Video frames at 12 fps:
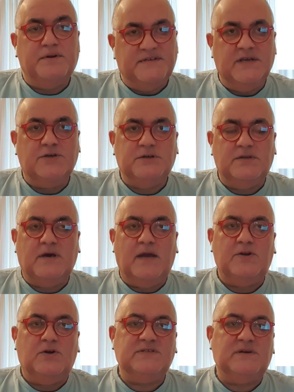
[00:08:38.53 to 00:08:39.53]
precision
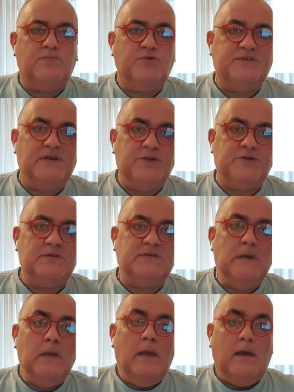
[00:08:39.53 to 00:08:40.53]
diagnostic
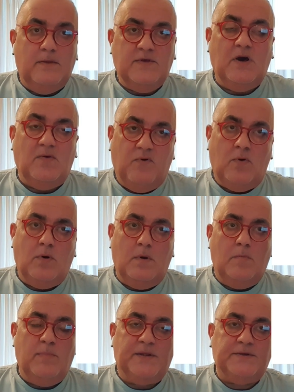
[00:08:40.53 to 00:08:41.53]
procedures, and
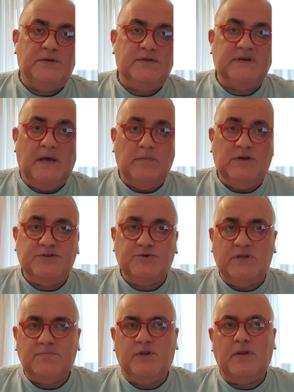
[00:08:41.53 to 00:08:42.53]
therefore better and timely
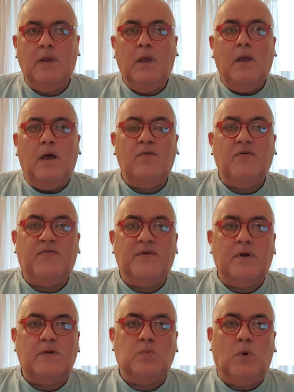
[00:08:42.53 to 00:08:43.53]
treatment. And the
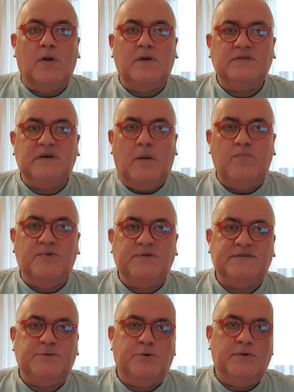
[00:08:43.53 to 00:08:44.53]
third one is
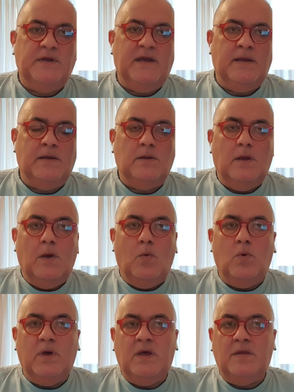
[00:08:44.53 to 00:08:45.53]
obviously related
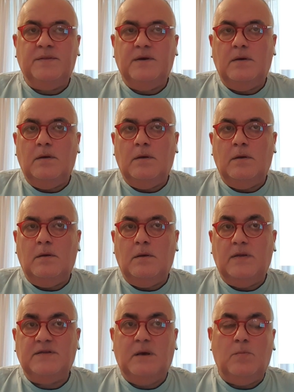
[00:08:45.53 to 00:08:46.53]
with
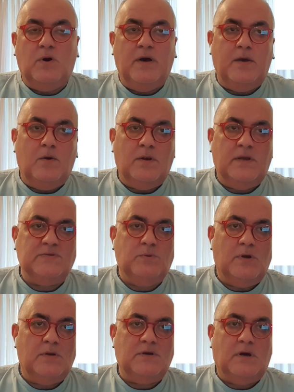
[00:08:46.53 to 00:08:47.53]
antibiotics,
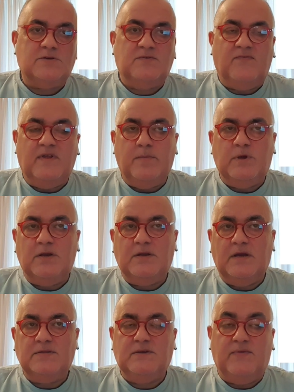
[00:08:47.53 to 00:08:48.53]
when Dr. Fleming in
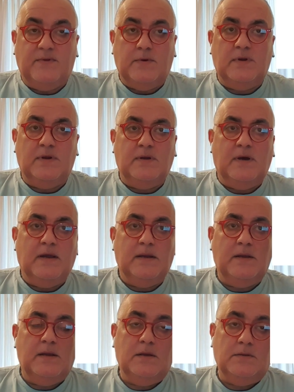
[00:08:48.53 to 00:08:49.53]
1939
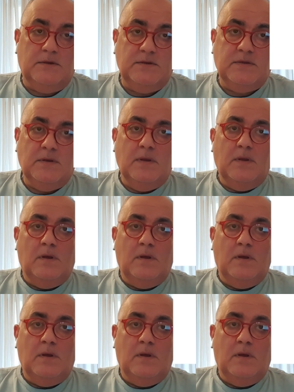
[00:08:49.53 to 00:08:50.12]
in England